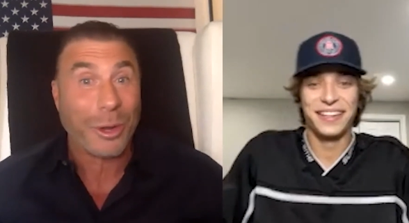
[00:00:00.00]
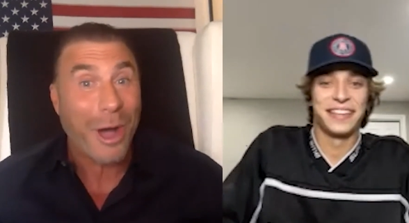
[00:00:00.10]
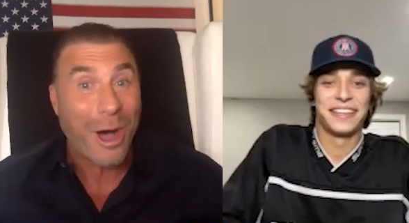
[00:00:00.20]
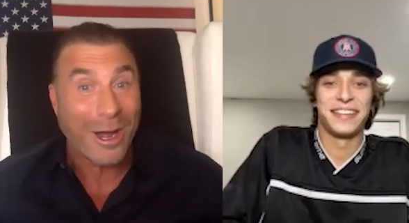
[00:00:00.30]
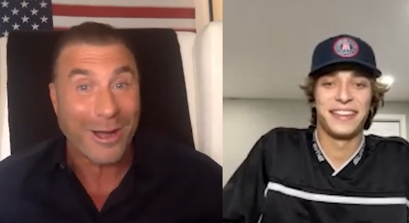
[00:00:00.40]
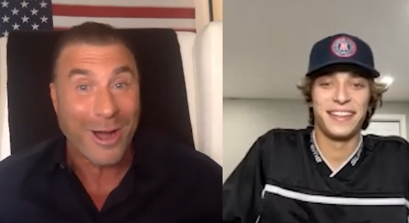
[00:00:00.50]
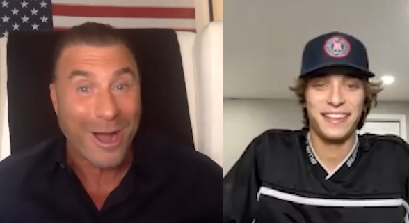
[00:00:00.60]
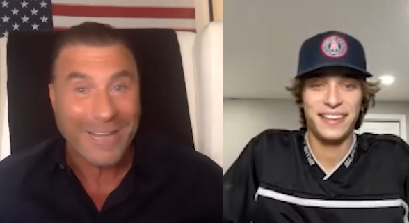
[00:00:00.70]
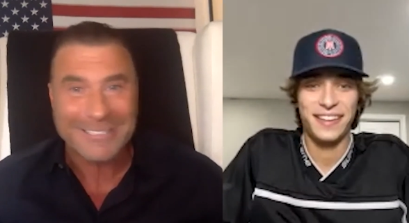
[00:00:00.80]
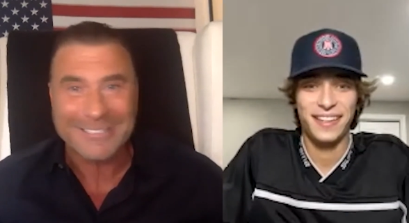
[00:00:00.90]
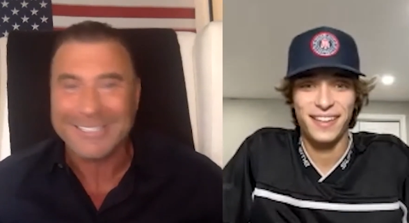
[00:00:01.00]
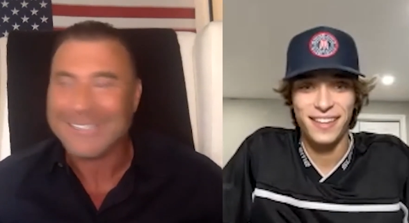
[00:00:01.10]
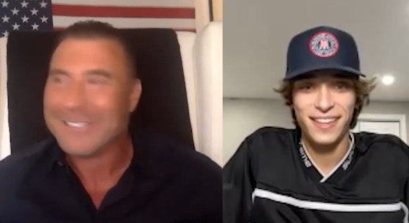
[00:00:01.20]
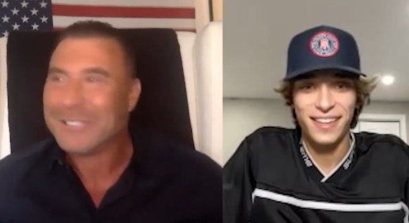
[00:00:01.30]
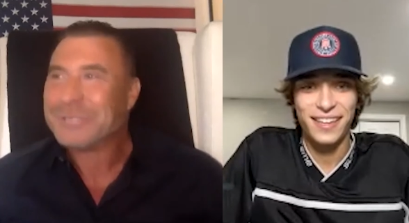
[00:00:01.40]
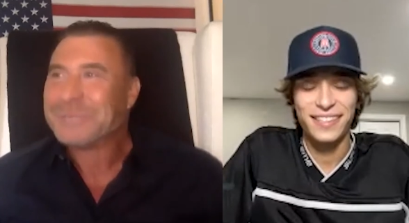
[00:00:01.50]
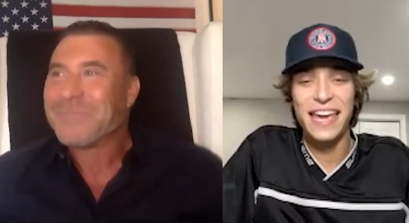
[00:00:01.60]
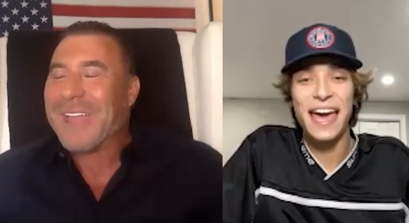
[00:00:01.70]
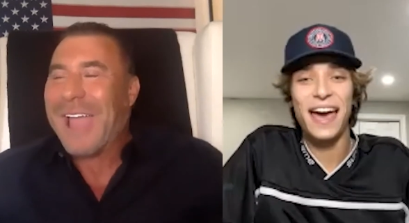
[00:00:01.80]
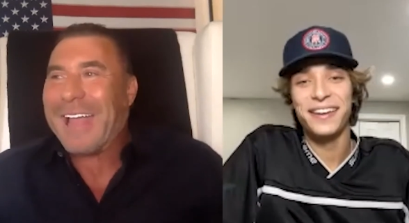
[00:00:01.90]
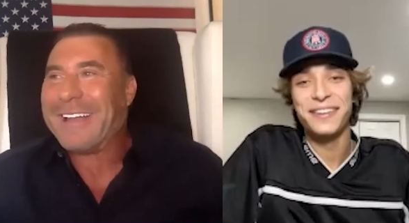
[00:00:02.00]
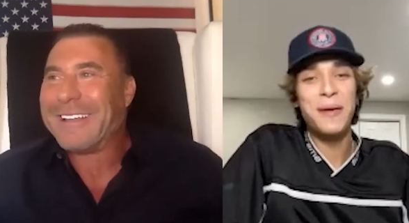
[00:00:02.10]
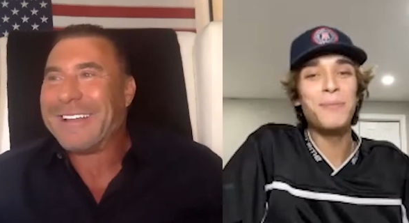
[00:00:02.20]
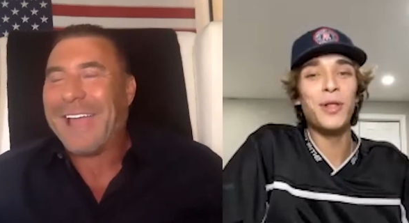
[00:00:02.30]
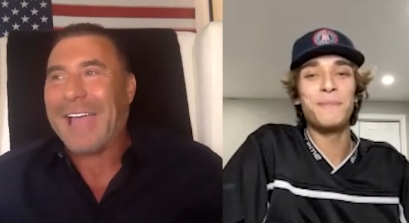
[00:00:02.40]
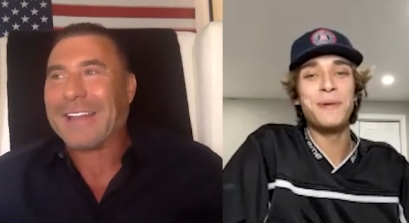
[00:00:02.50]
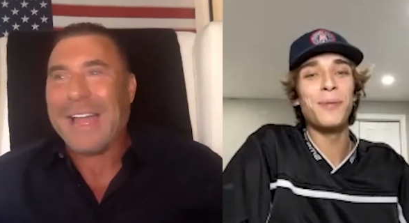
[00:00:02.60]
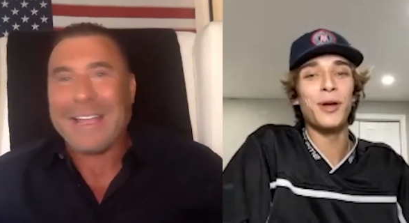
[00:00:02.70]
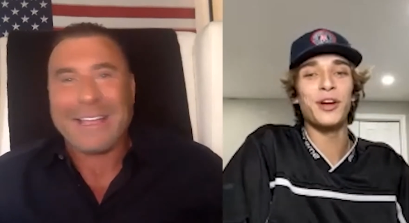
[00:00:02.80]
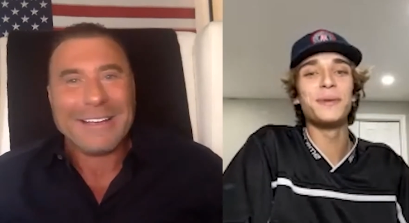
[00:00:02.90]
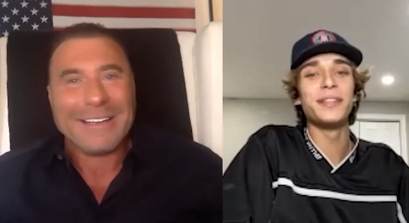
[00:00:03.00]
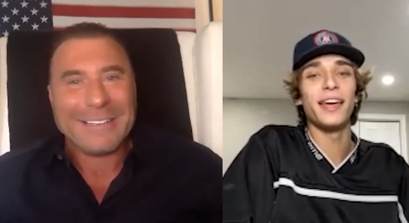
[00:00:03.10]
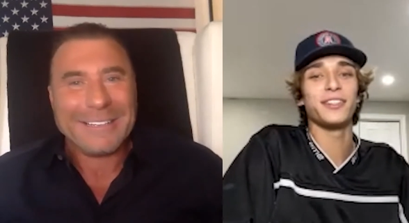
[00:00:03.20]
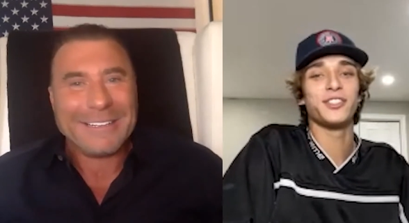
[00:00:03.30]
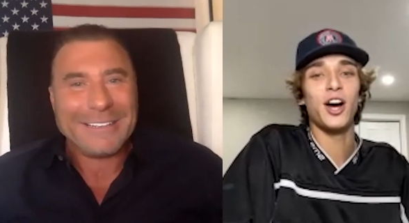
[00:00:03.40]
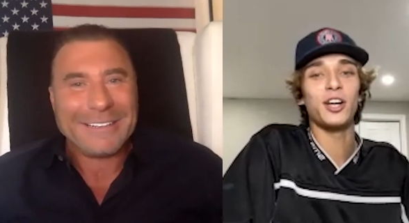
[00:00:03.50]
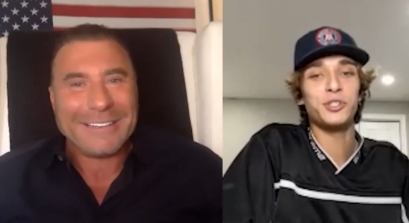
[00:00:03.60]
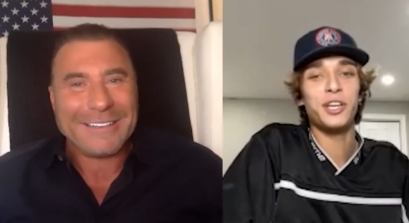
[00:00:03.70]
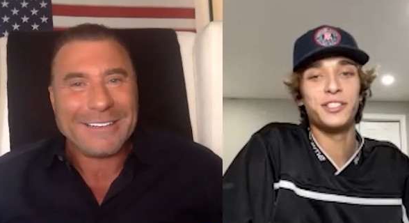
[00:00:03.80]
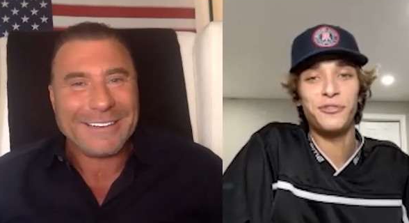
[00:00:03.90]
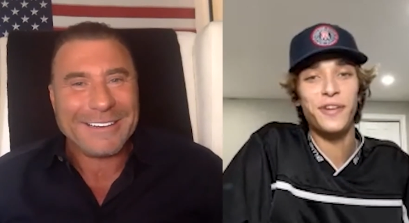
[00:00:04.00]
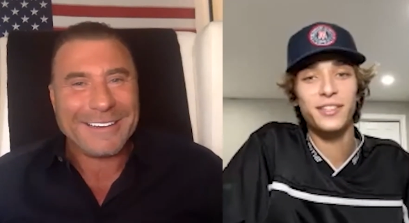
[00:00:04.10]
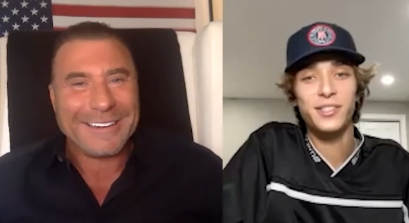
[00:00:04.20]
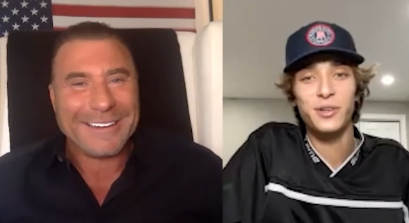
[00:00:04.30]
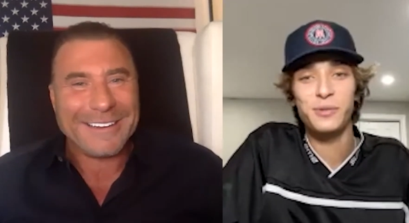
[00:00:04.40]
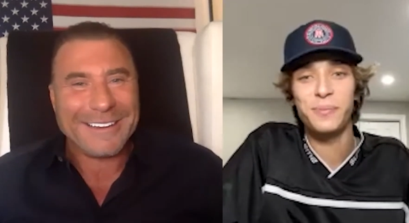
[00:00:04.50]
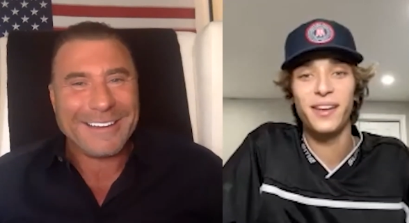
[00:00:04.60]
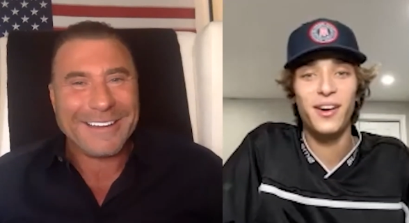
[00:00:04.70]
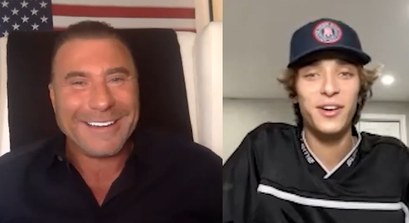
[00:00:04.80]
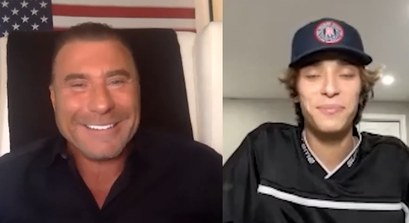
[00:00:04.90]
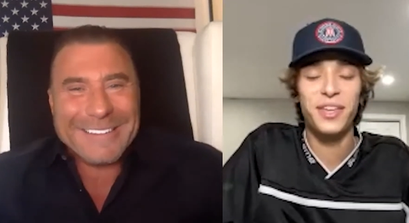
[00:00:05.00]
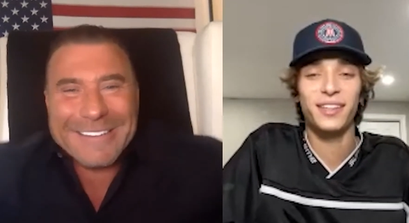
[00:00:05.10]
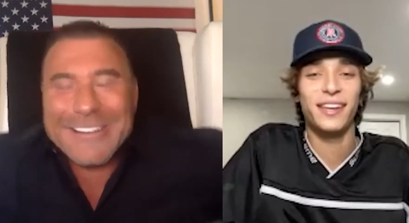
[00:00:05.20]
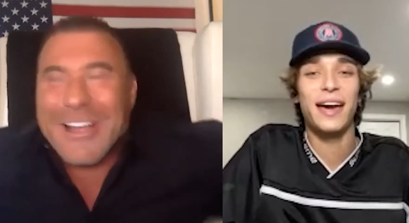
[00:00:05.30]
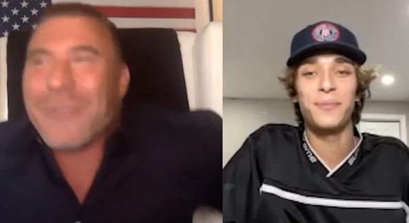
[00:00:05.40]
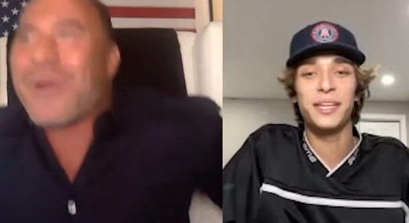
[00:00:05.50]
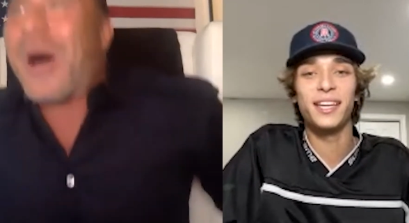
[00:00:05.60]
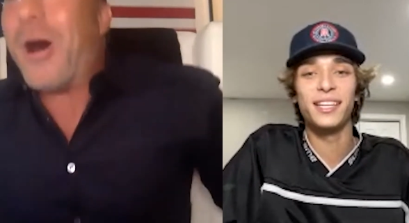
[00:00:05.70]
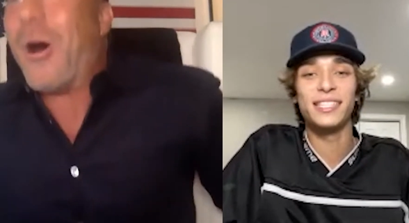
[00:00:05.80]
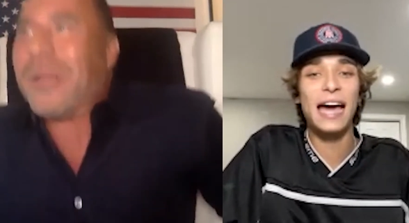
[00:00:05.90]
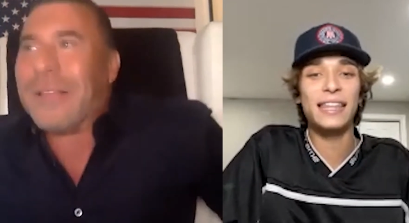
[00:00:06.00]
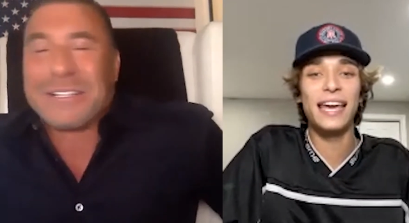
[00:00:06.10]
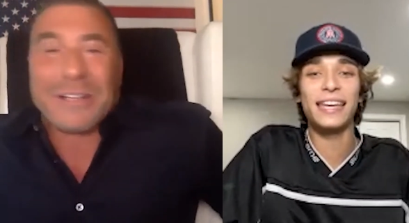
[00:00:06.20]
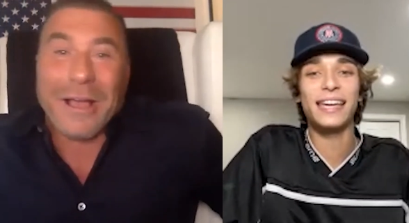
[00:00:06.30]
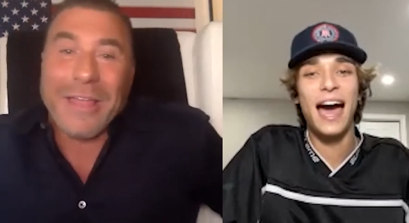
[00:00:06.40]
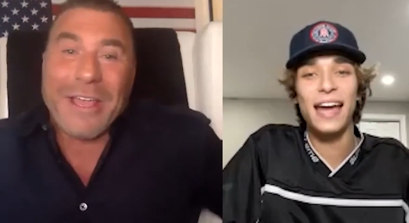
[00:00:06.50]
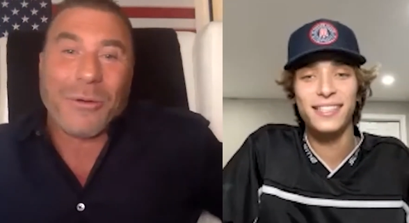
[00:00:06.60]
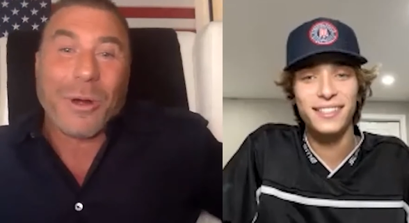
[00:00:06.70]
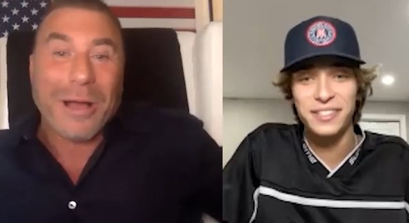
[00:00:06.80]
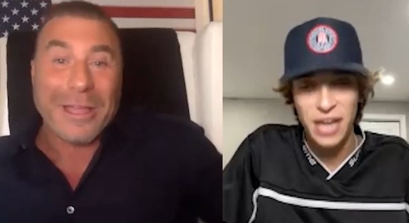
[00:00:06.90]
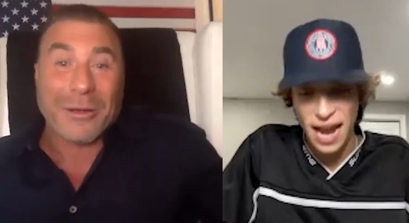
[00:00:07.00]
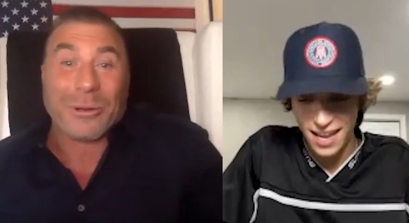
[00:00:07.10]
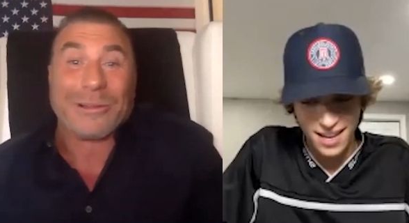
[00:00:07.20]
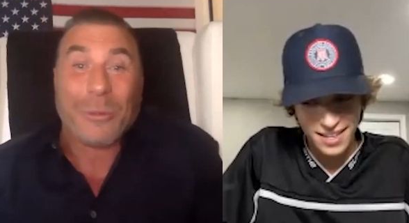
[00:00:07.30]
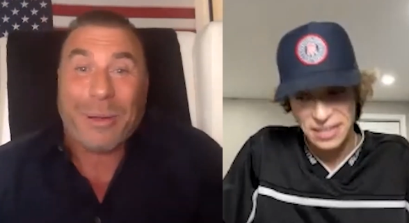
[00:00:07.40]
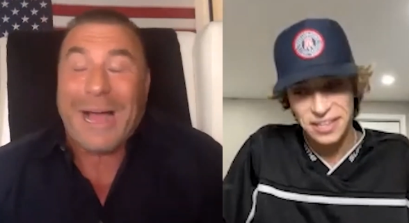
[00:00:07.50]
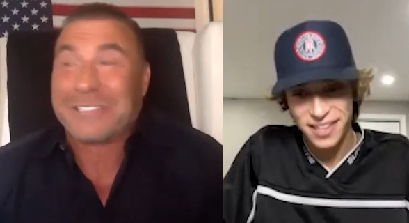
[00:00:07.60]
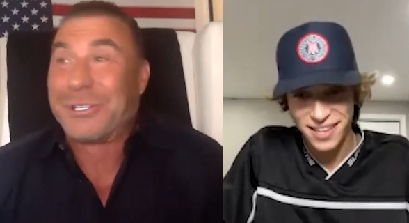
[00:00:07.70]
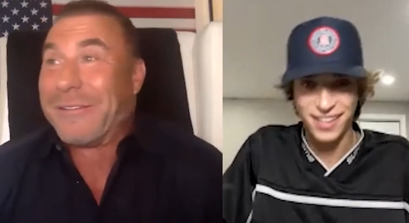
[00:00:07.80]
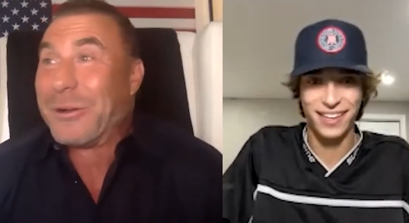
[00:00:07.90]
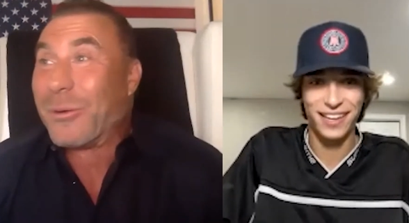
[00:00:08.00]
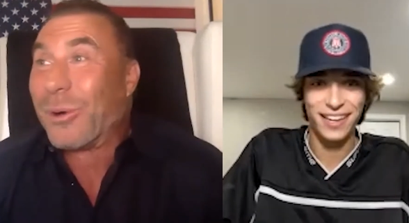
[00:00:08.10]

Speaker 1: and honest. Yeah,
Speaker 2: people are people are gonna be like, Josh is a fake social media thing now well, because I, like I think,
Speaker 1: I, think, we're a little past you having to